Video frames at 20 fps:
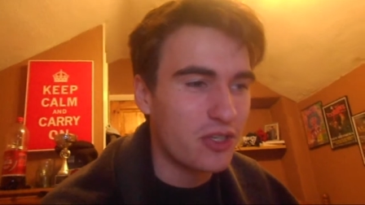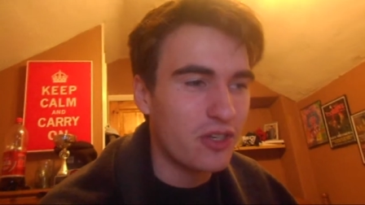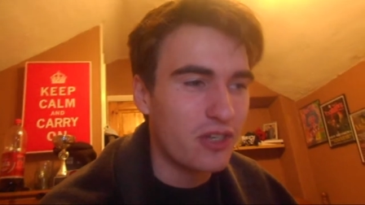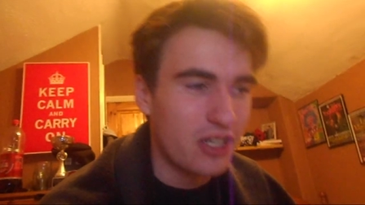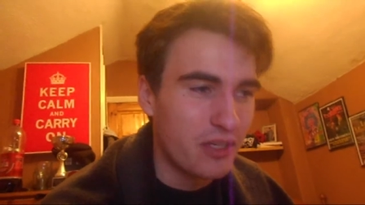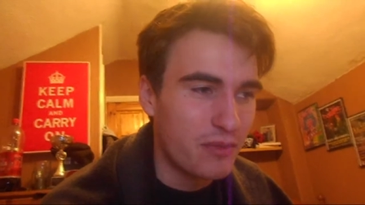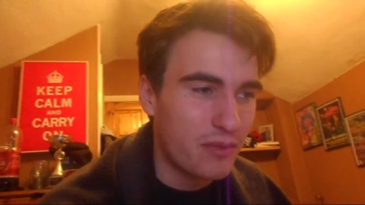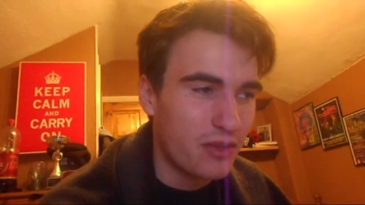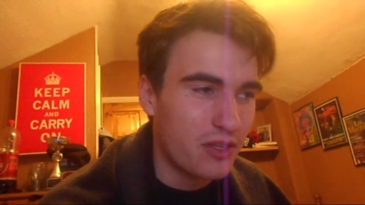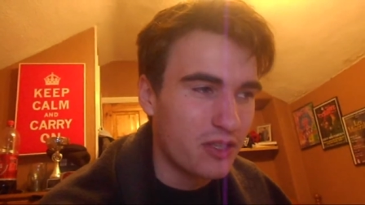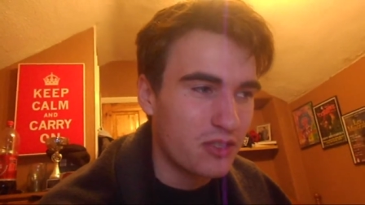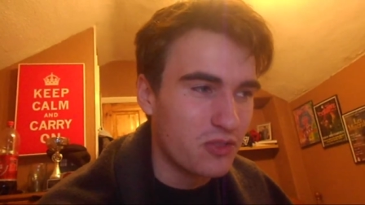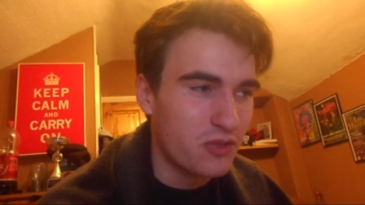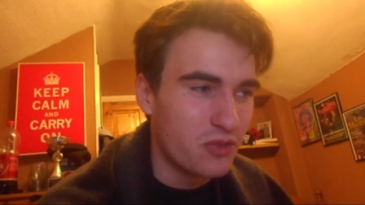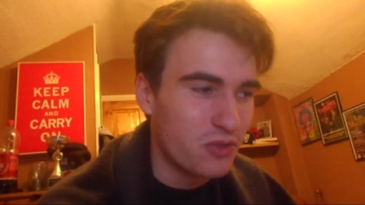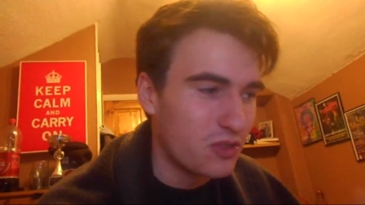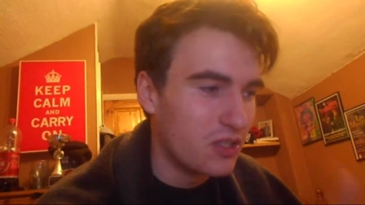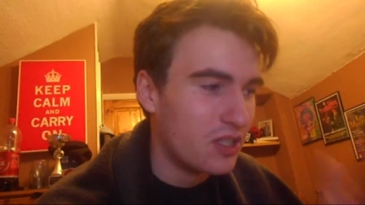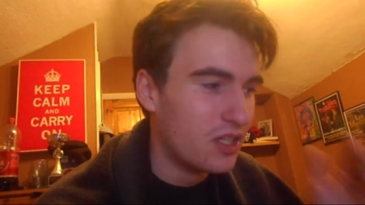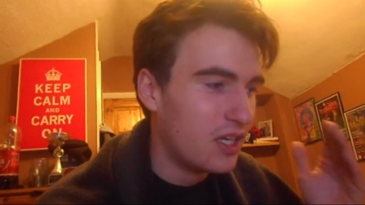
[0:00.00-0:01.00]
talking about this
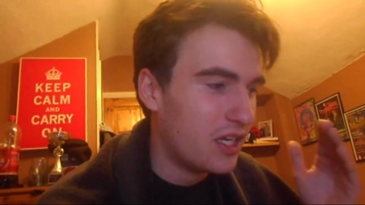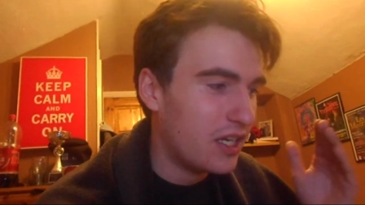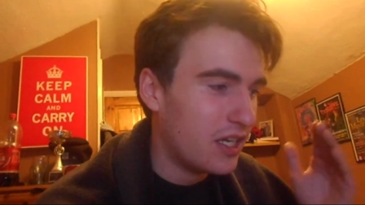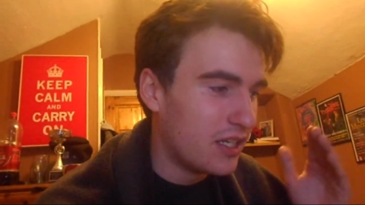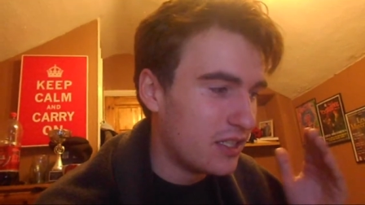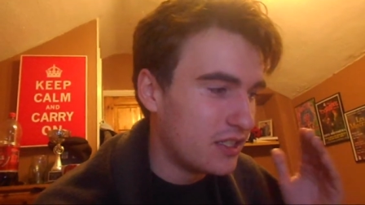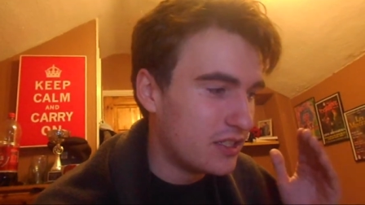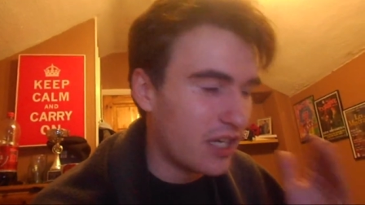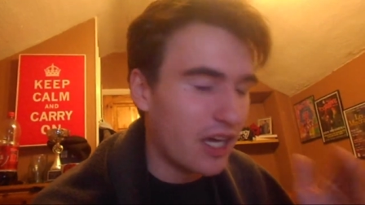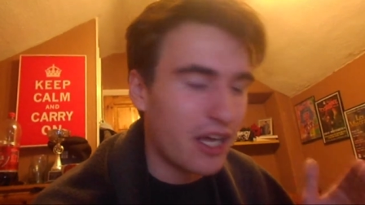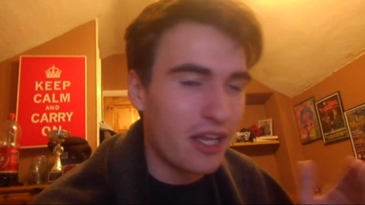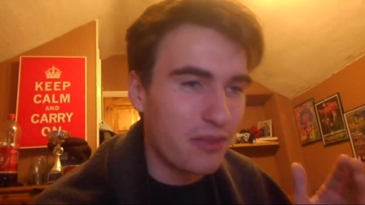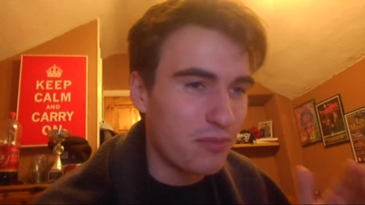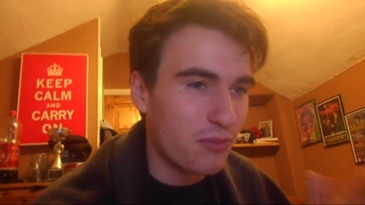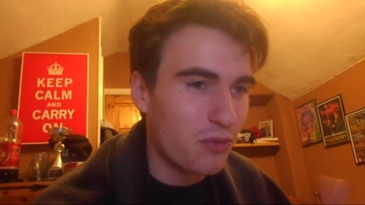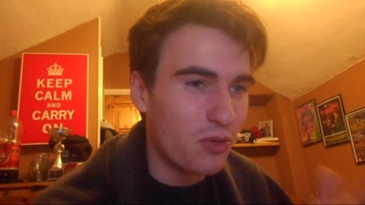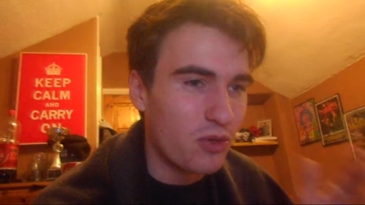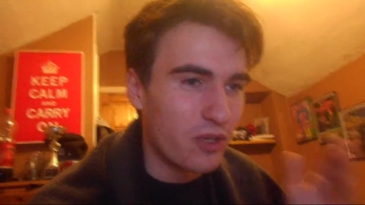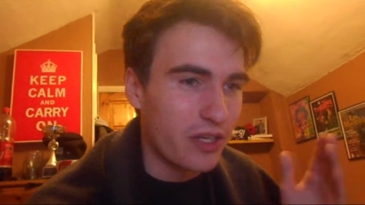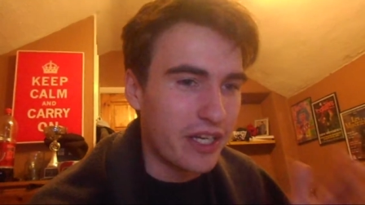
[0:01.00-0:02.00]
whole Darth
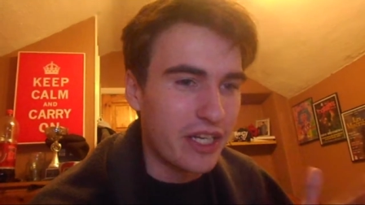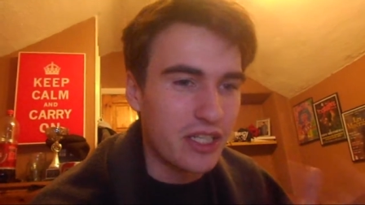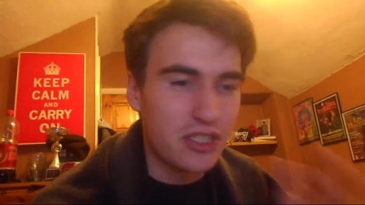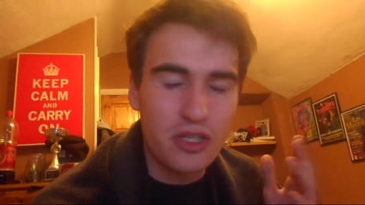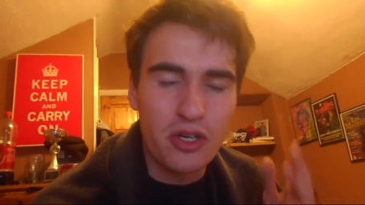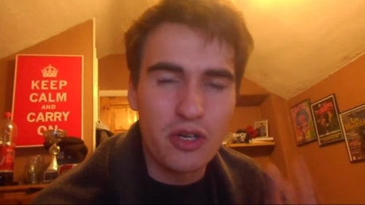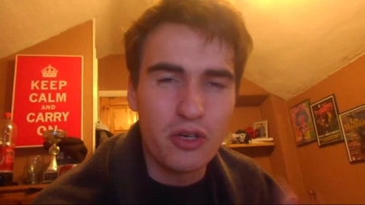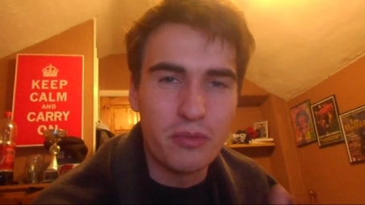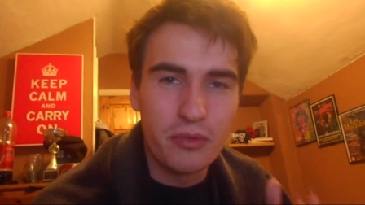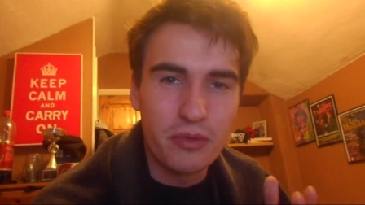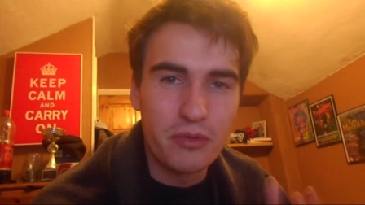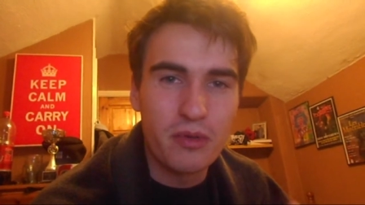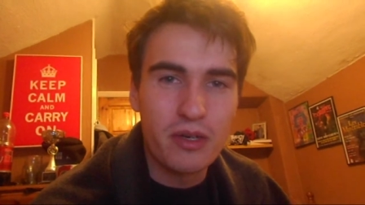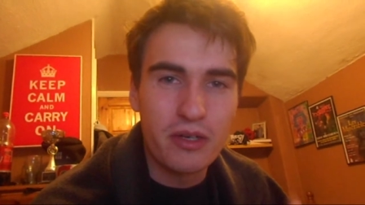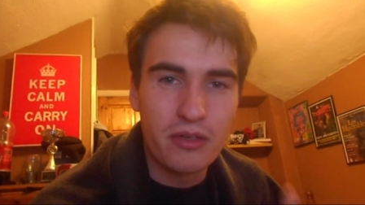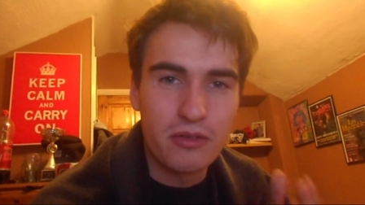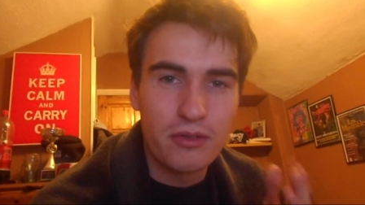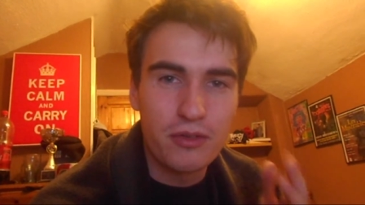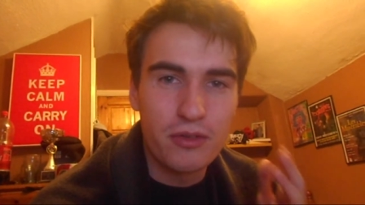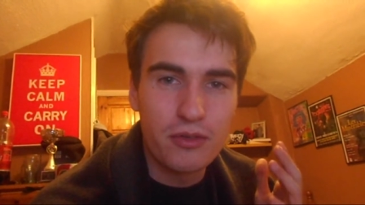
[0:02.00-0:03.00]
Maul against
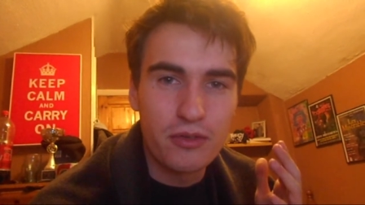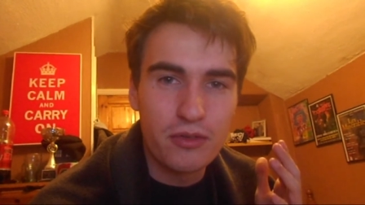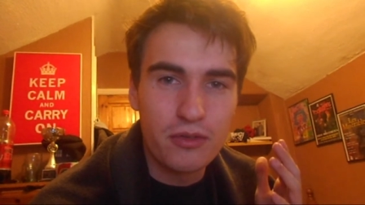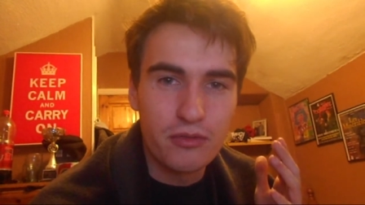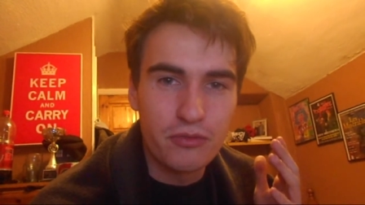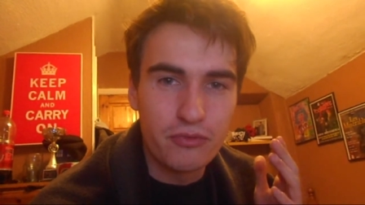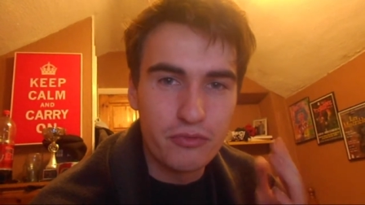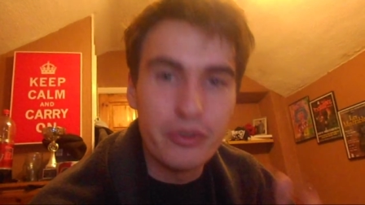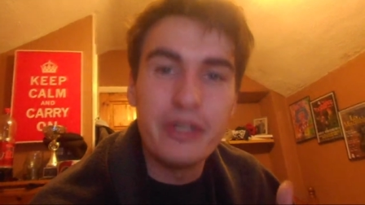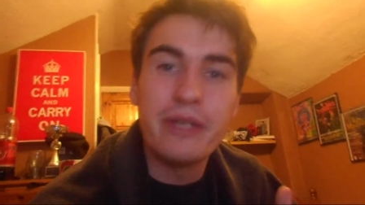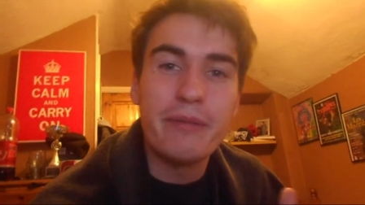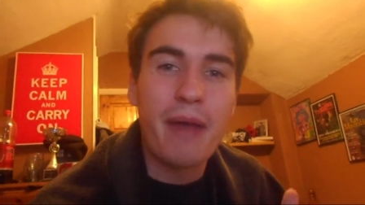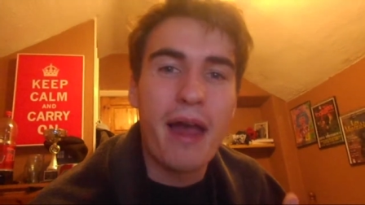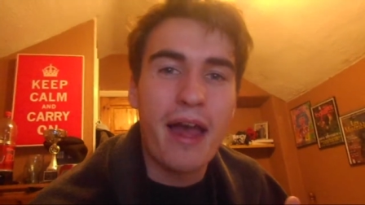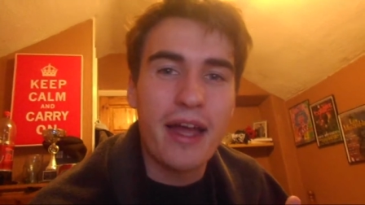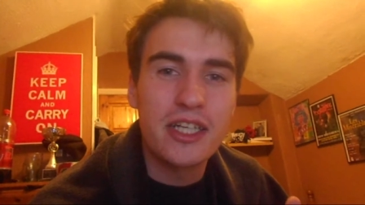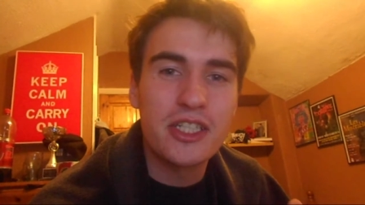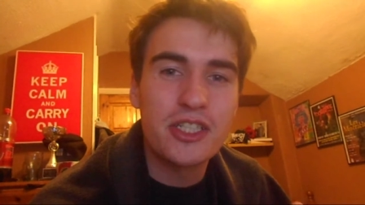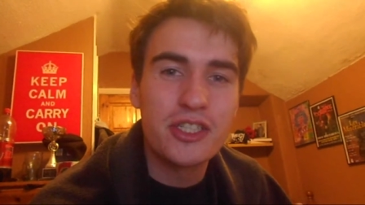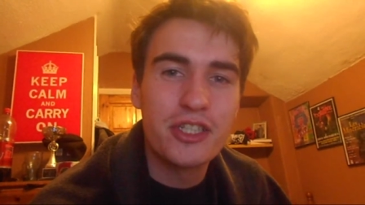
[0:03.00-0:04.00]
Obi-Wan
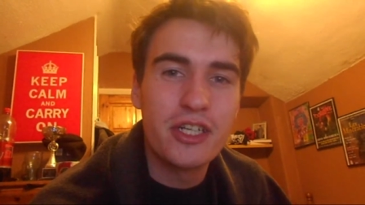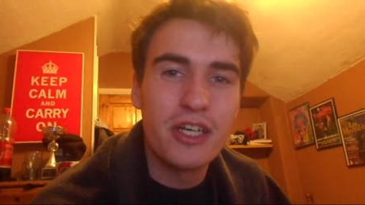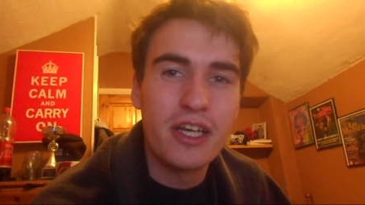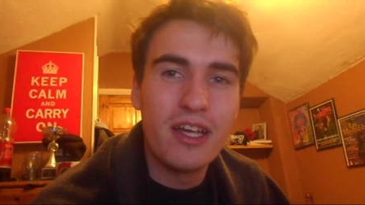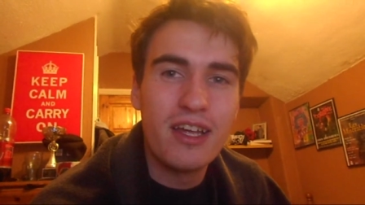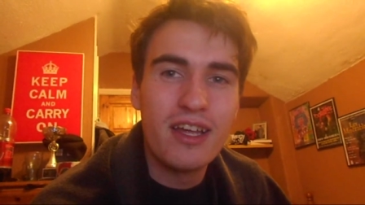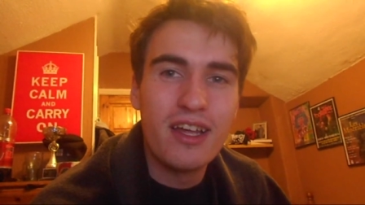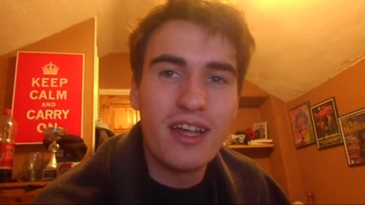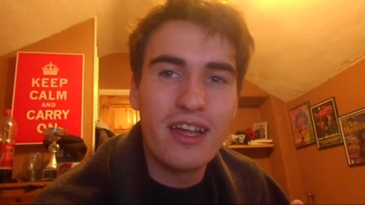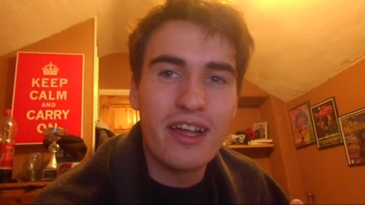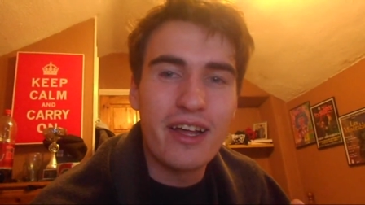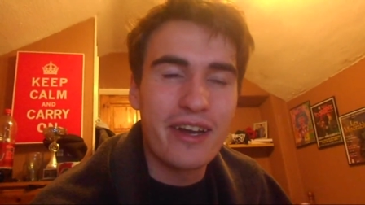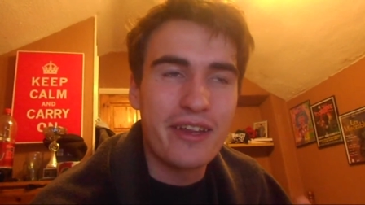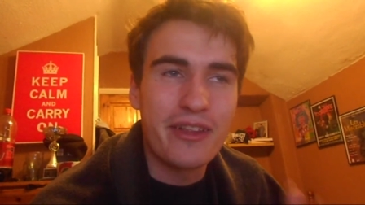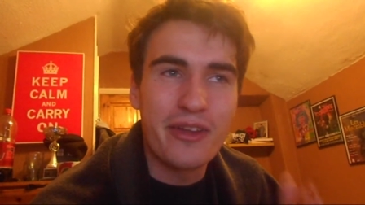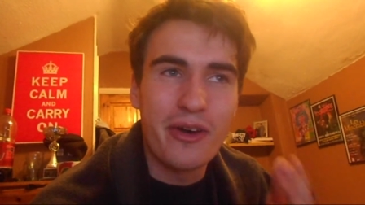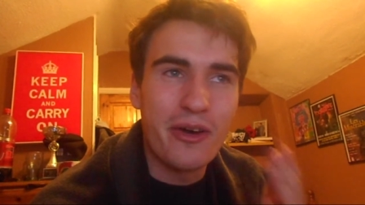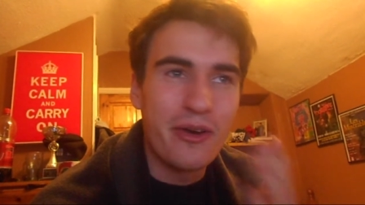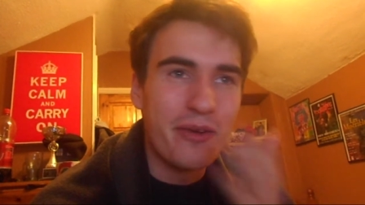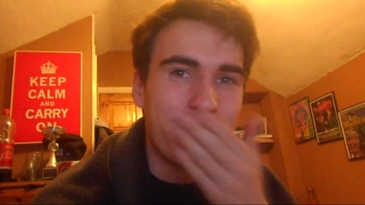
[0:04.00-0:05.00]
rematch. And I
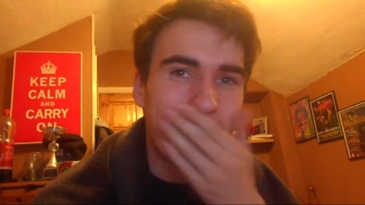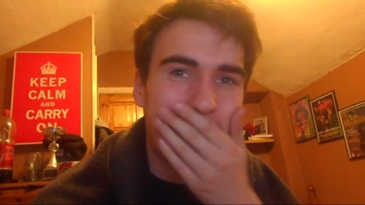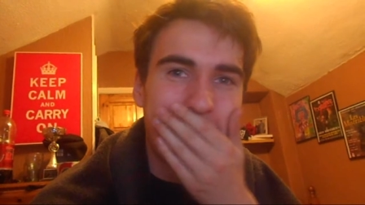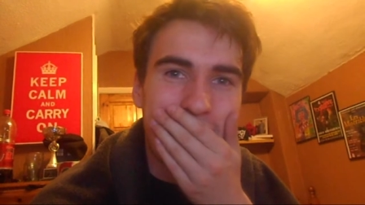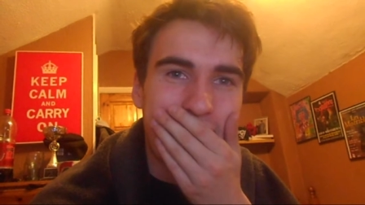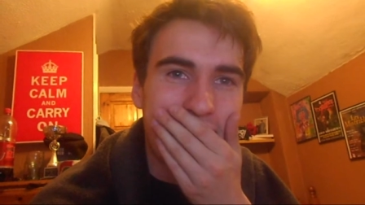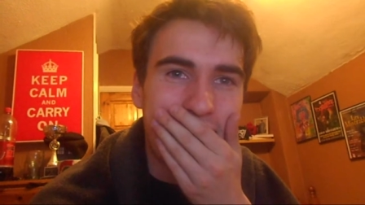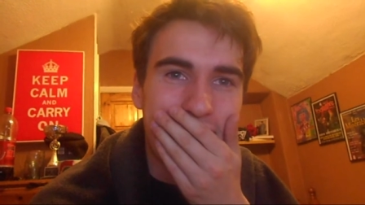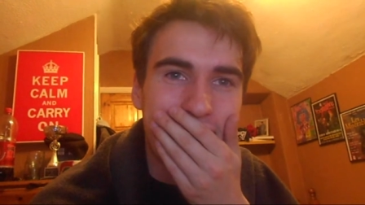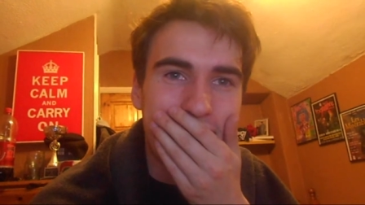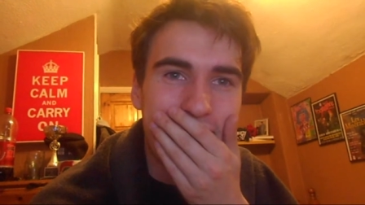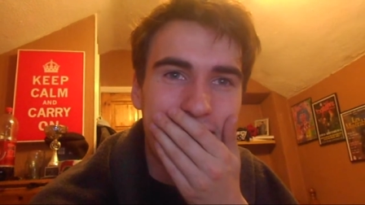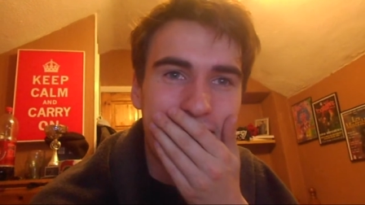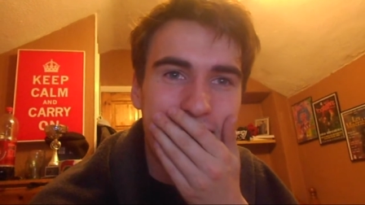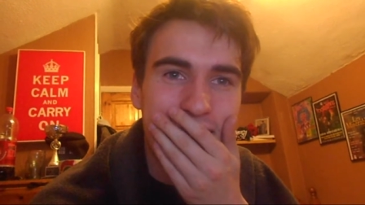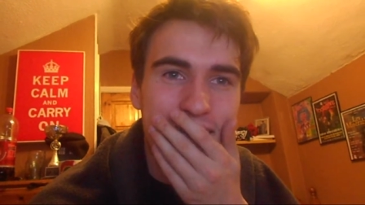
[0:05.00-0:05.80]
thought, oh my god.